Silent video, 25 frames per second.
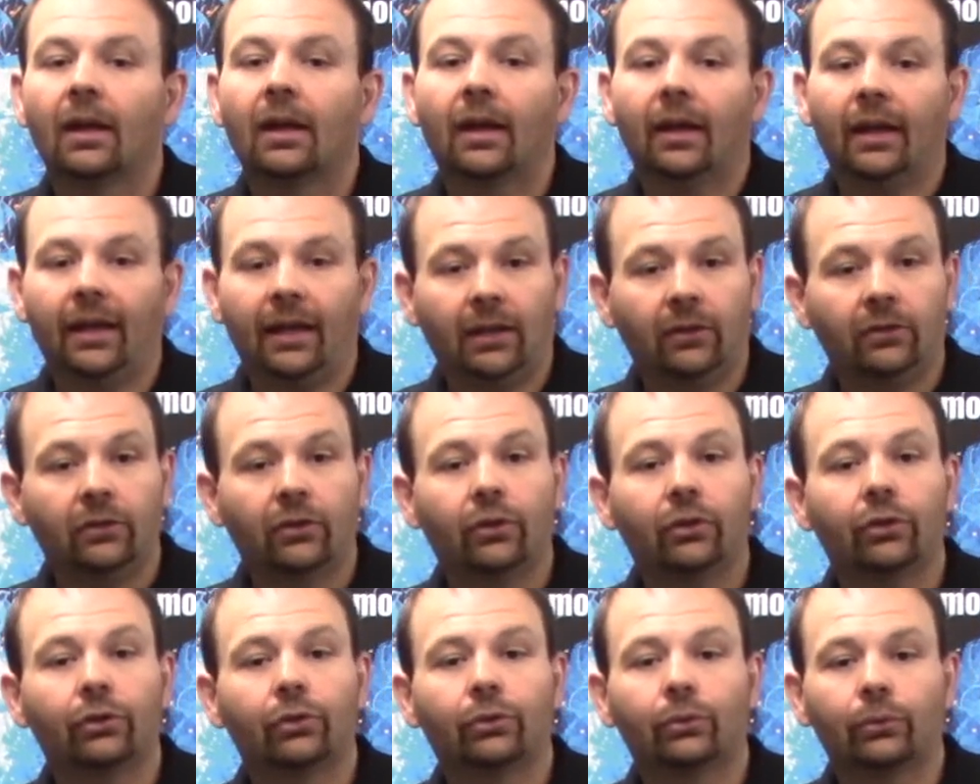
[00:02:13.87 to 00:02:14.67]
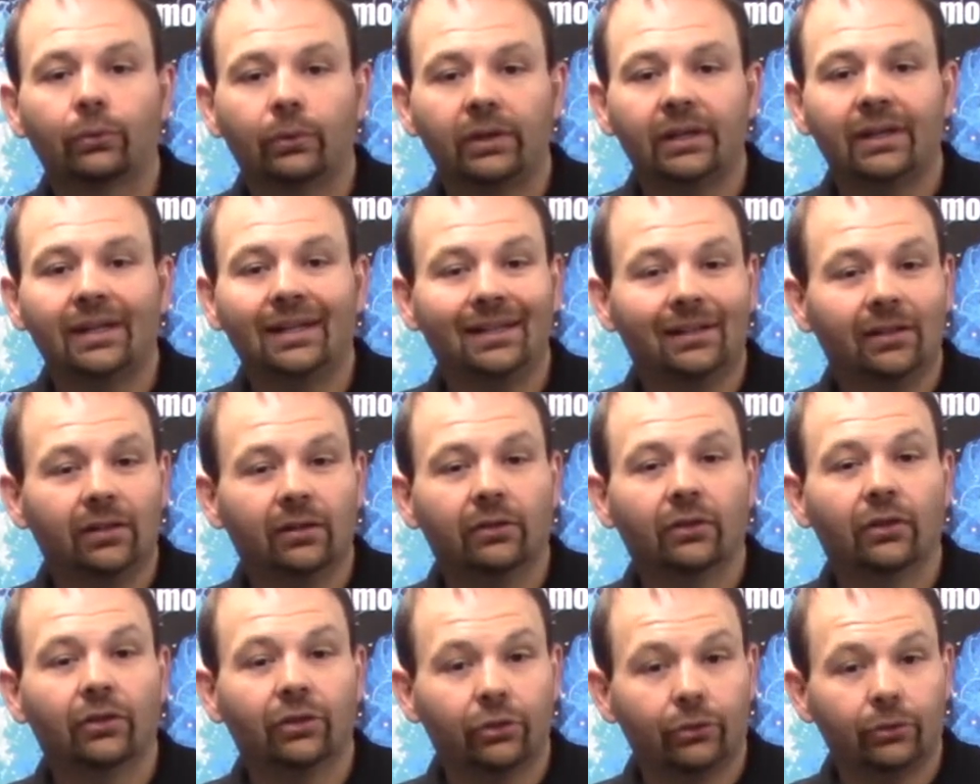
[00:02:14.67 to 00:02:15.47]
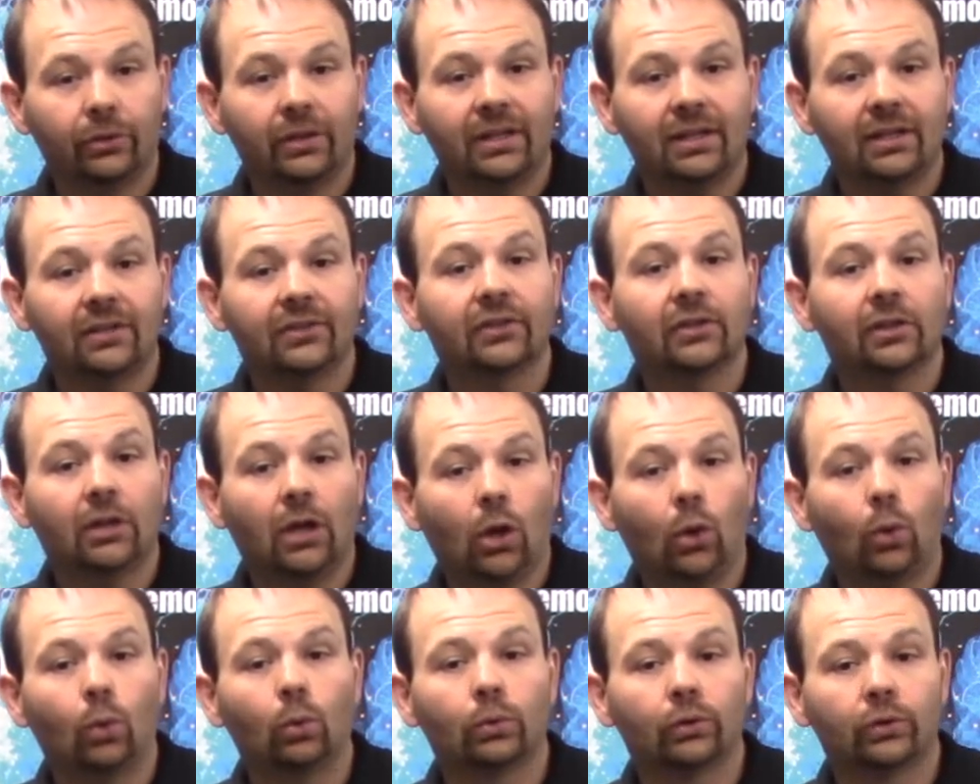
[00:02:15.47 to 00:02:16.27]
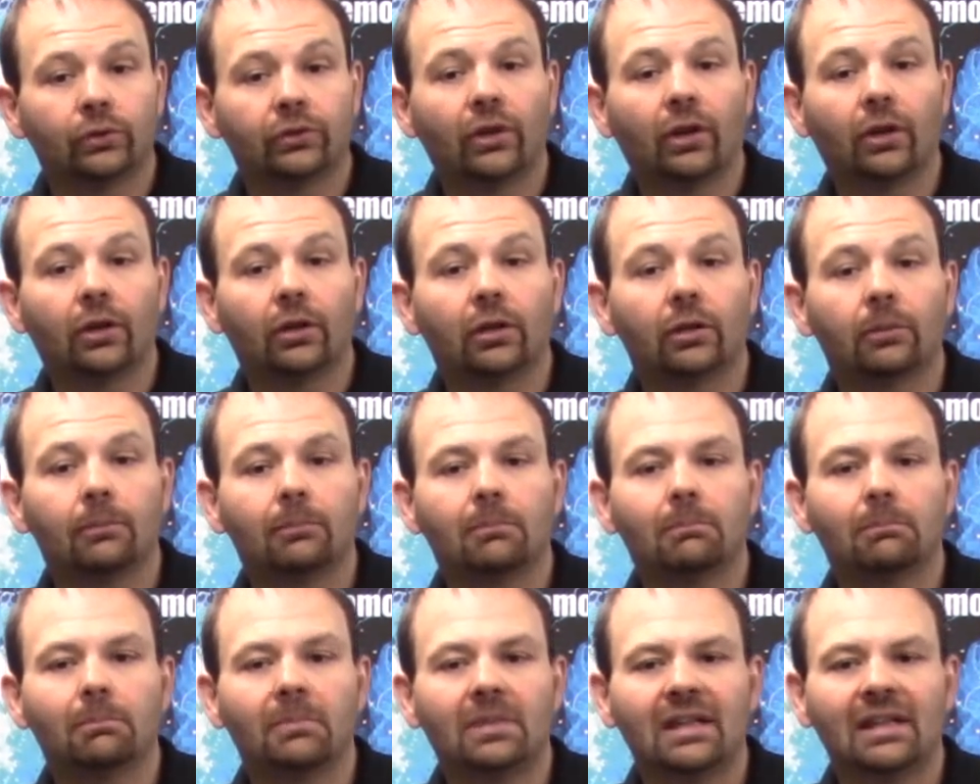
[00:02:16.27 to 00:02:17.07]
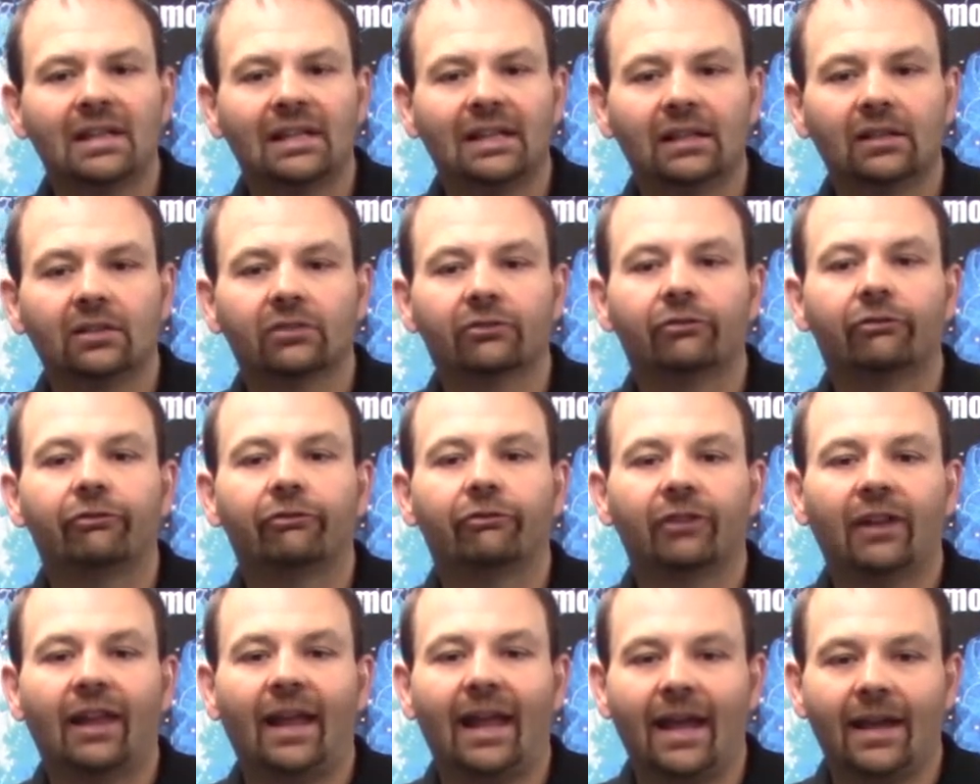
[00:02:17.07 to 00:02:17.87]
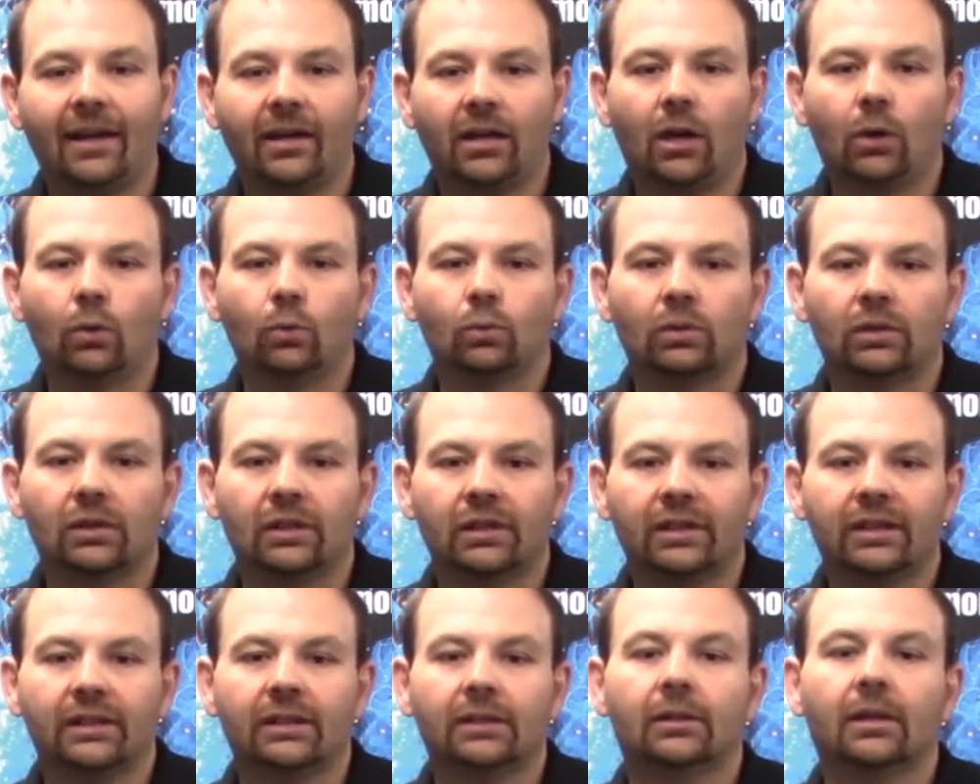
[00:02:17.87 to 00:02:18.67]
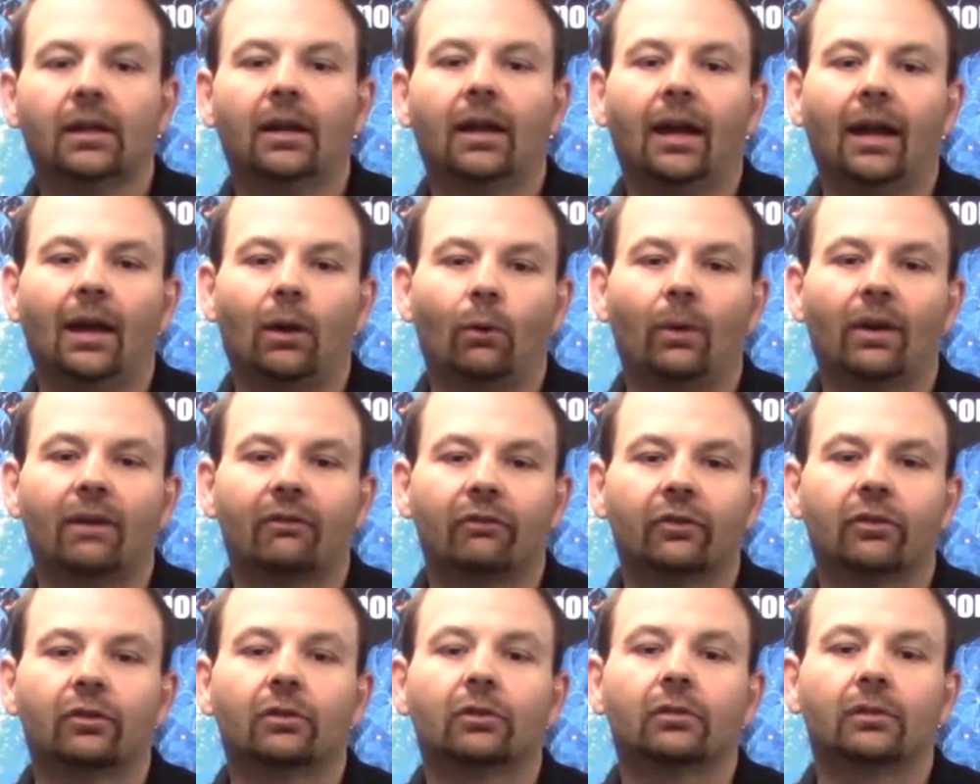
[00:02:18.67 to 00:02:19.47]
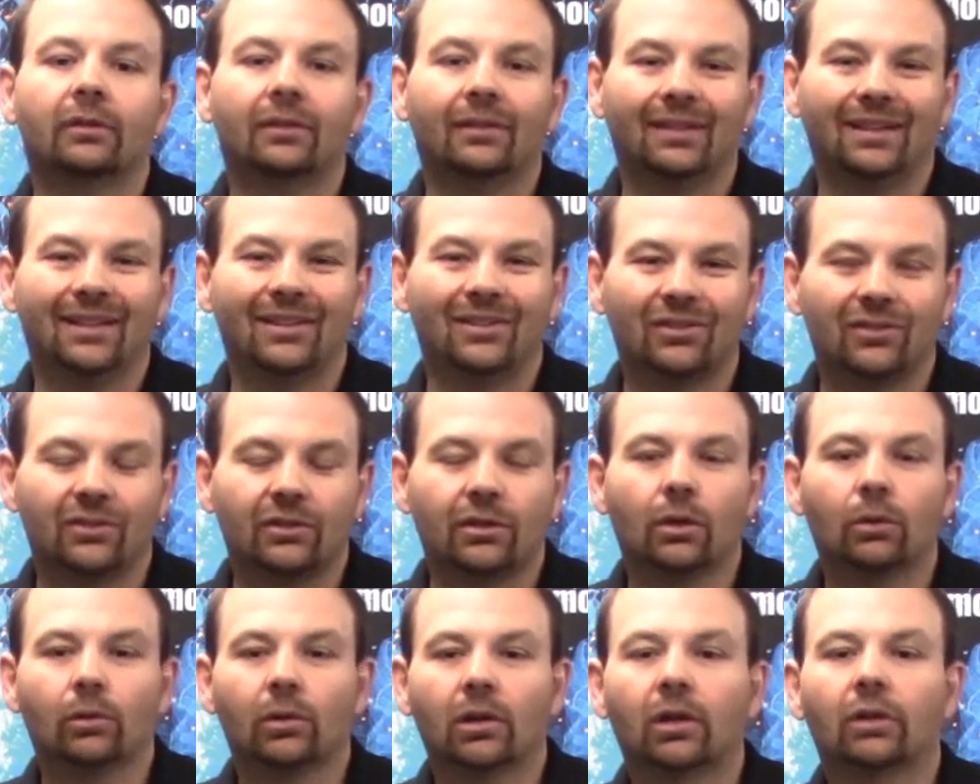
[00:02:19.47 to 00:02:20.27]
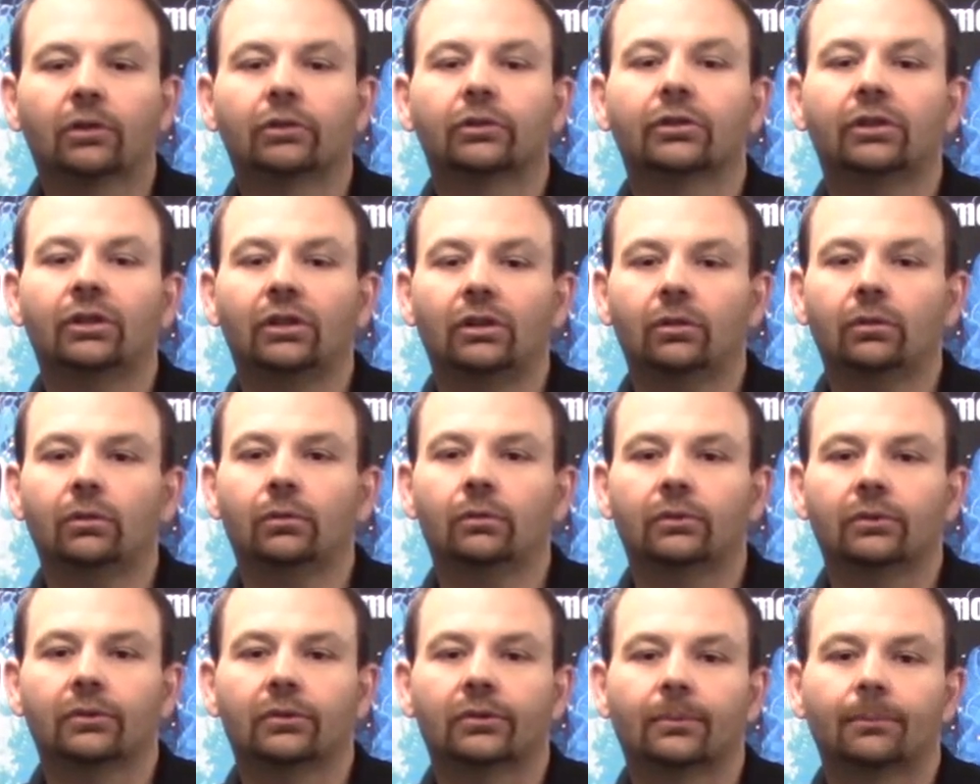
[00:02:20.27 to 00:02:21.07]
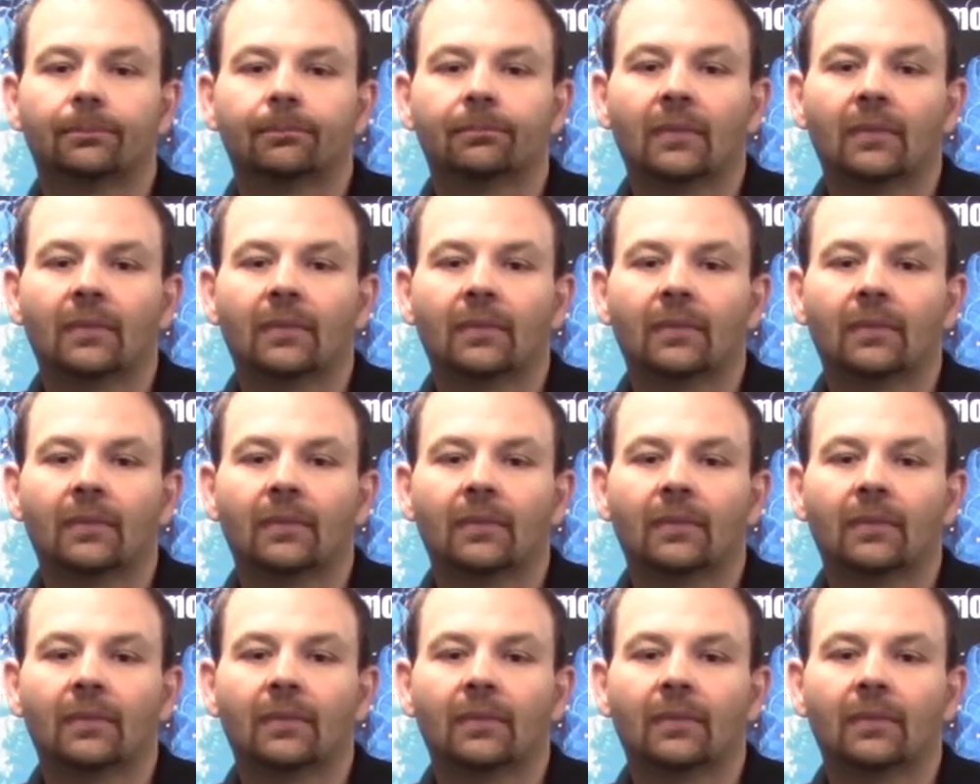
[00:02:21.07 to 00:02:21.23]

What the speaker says: And the 3 is an older term meaning flat only, however, it's no longer used.